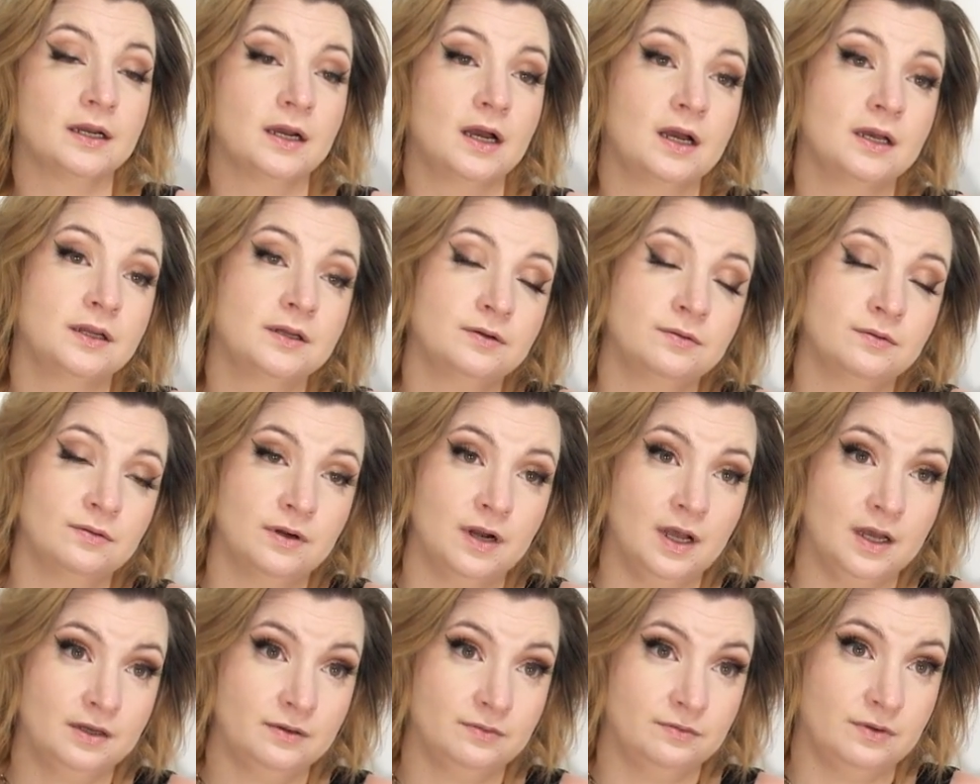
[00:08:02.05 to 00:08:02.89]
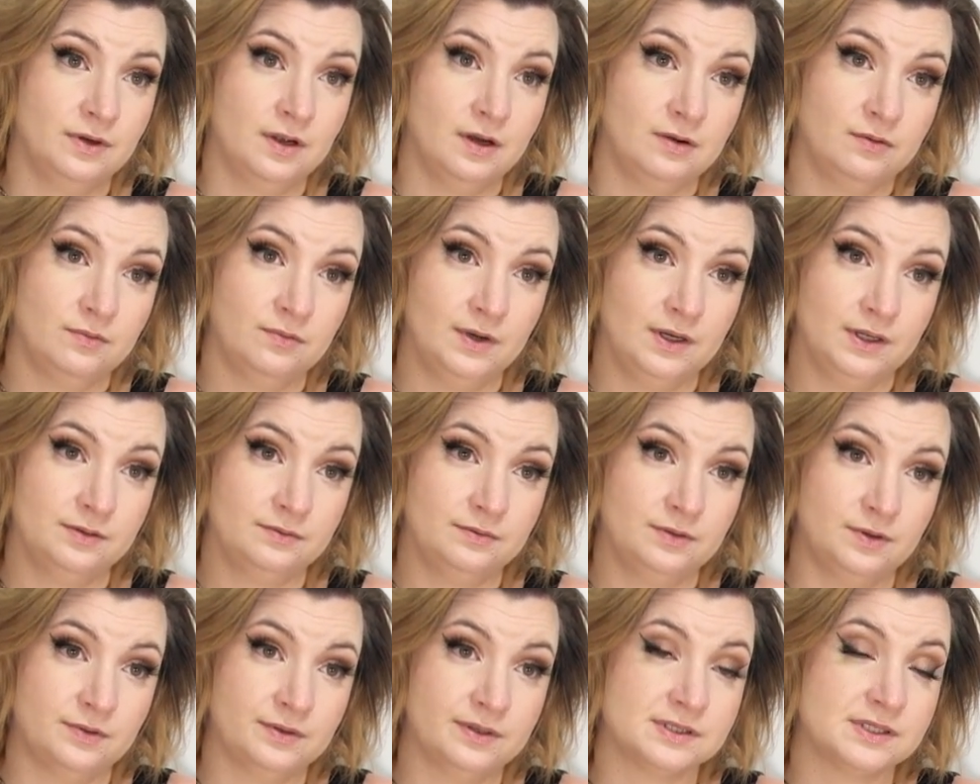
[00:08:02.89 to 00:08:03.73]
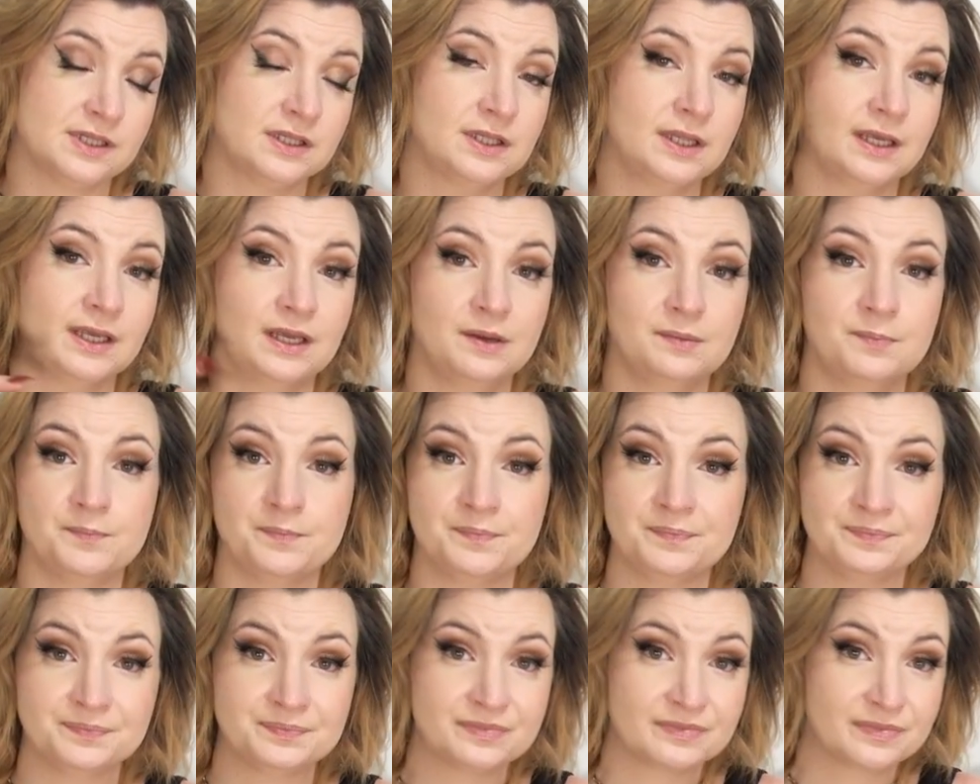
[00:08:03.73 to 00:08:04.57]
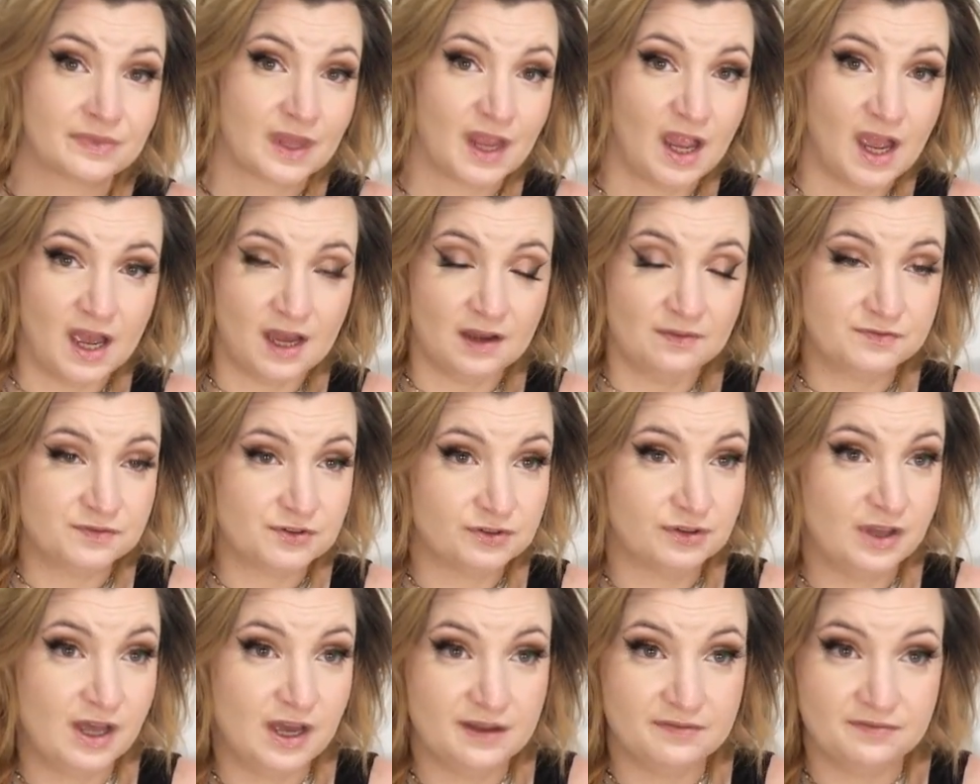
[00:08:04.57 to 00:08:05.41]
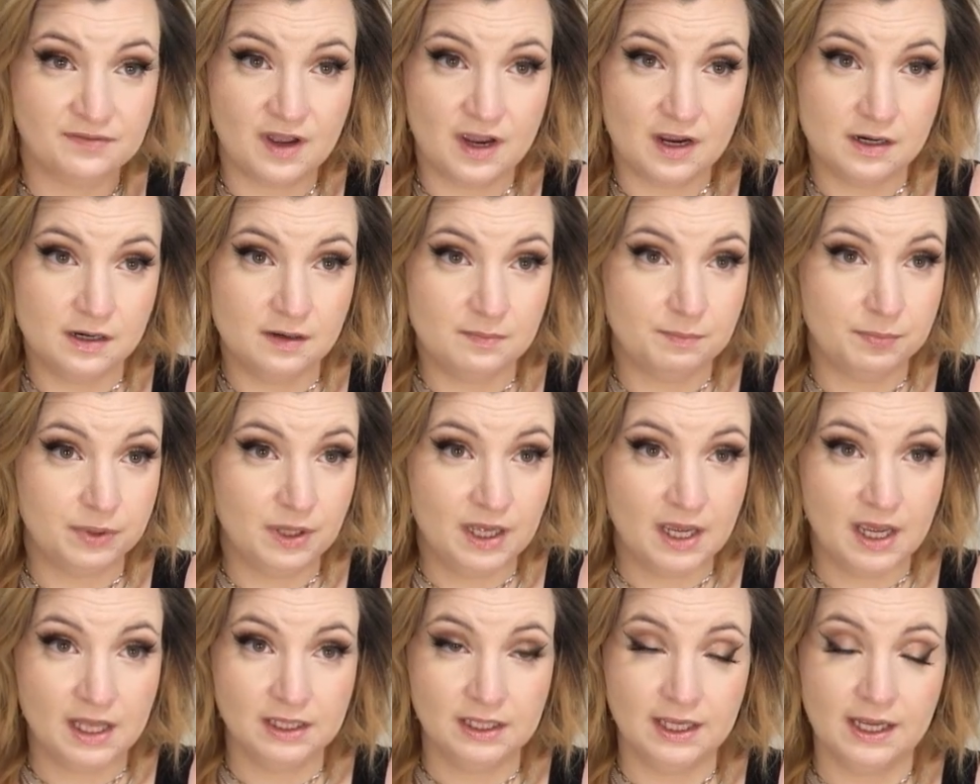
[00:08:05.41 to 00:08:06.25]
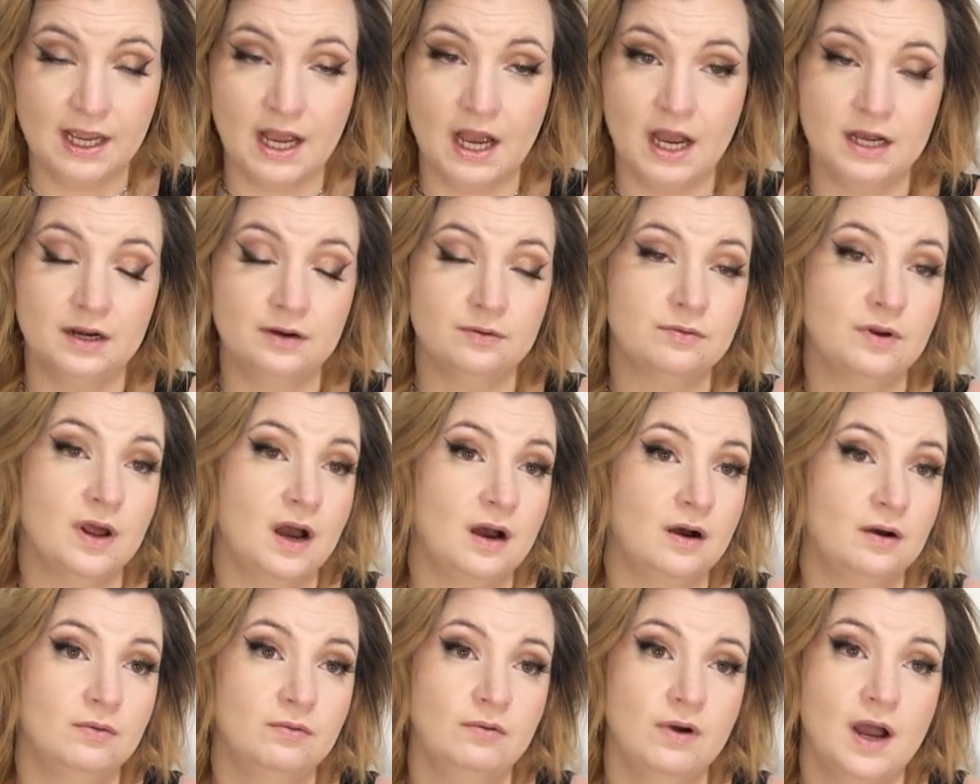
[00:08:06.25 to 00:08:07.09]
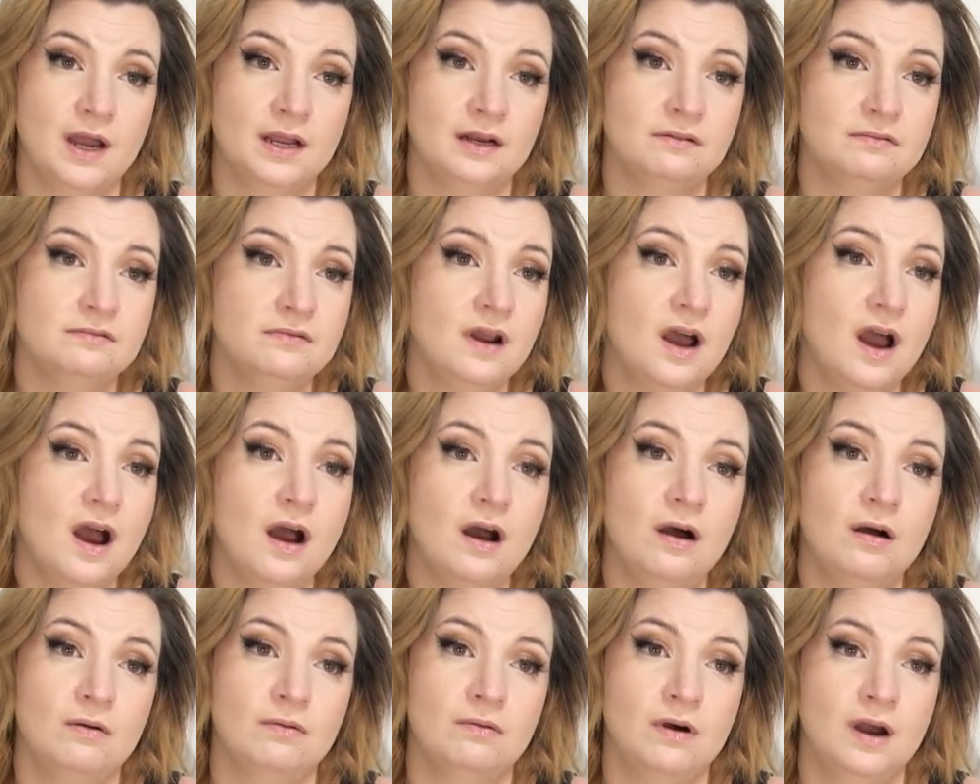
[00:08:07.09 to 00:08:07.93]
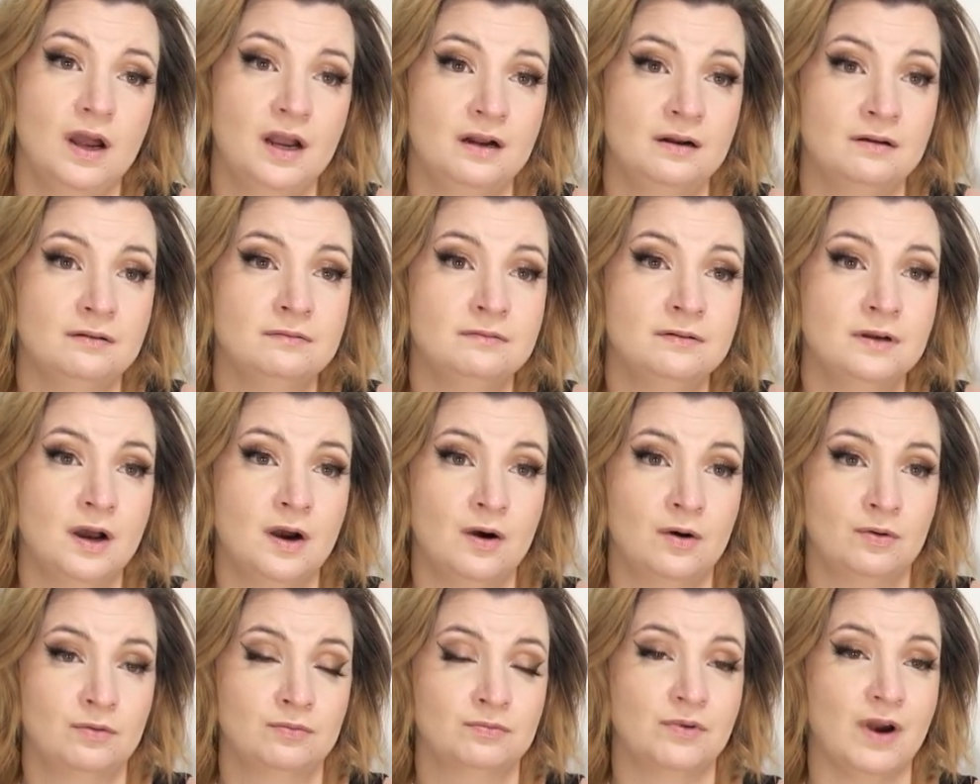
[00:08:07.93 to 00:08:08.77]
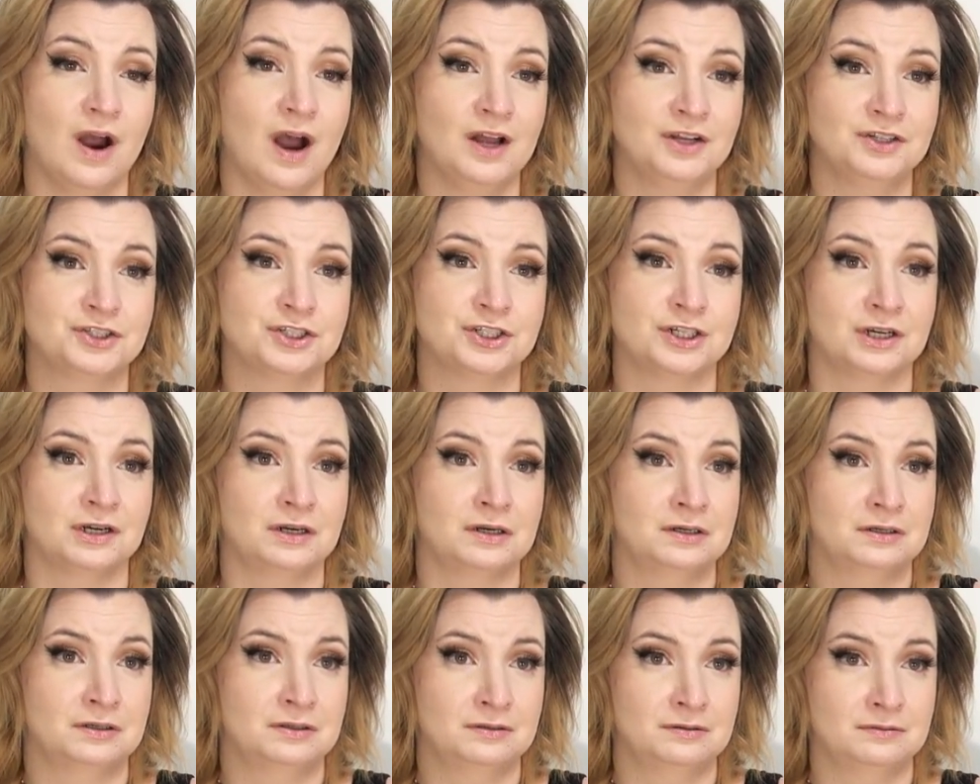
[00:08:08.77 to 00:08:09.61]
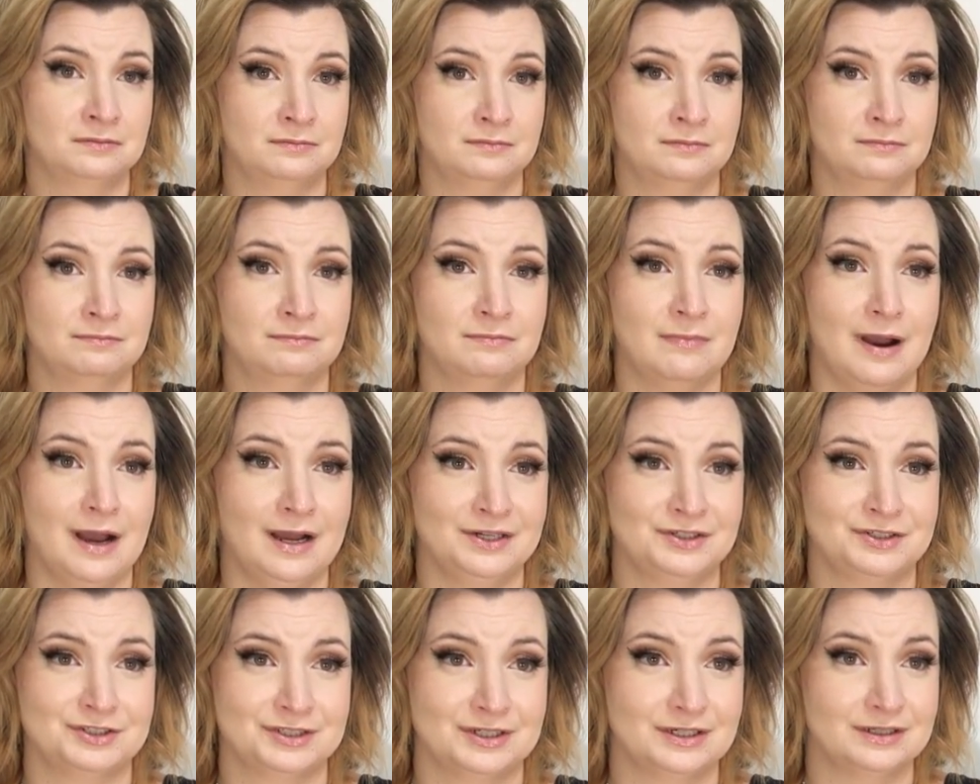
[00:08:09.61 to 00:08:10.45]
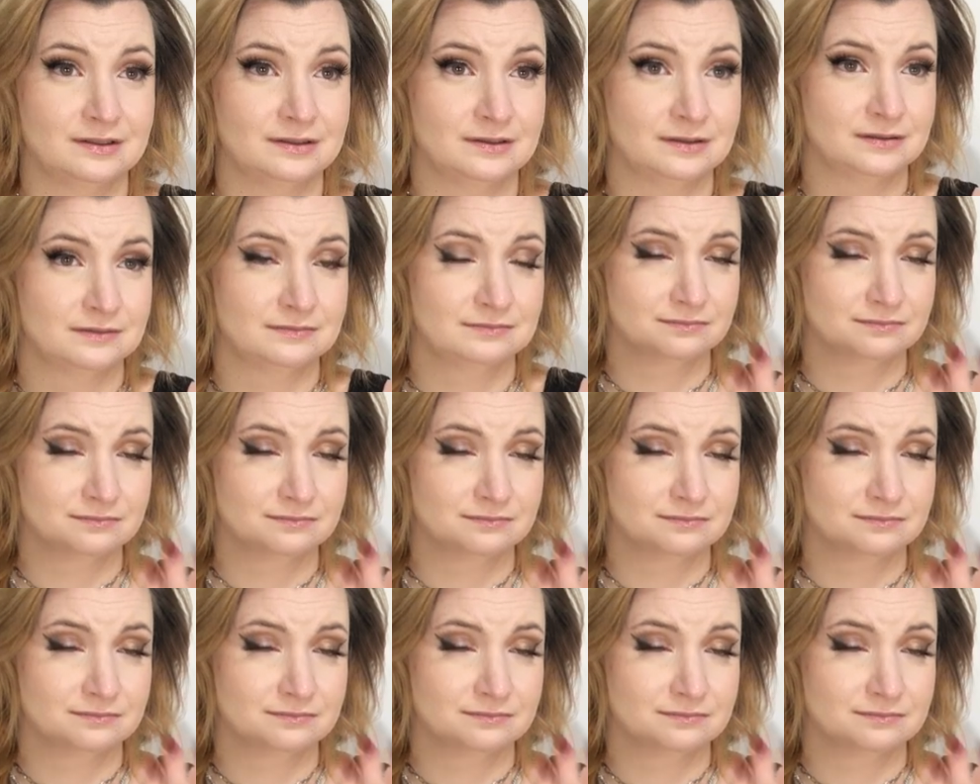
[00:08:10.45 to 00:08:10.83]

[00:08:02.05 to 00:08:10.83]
I don't. I don't know. I don't know. Is it like a afterlife kind of play? Like I don't know. I don't know. I don't know. Roger. Roger.